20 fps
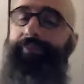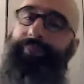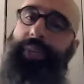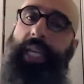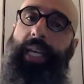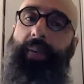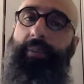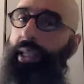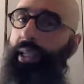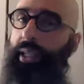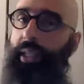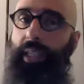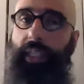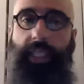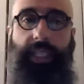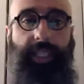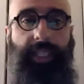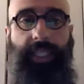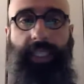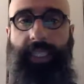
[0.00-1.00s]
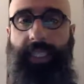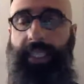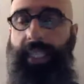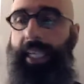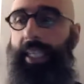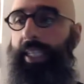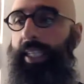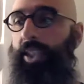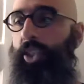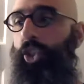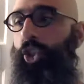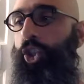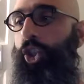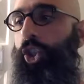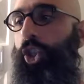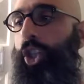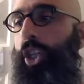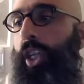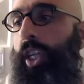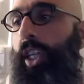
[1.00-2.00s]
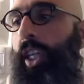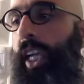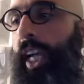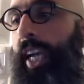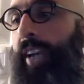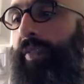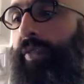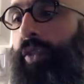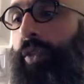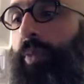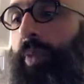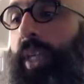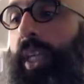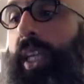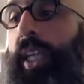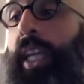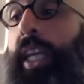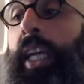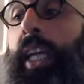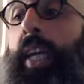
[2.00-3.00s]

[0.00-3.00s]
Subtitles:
yeah, monarchy in this state is just kind of have to be.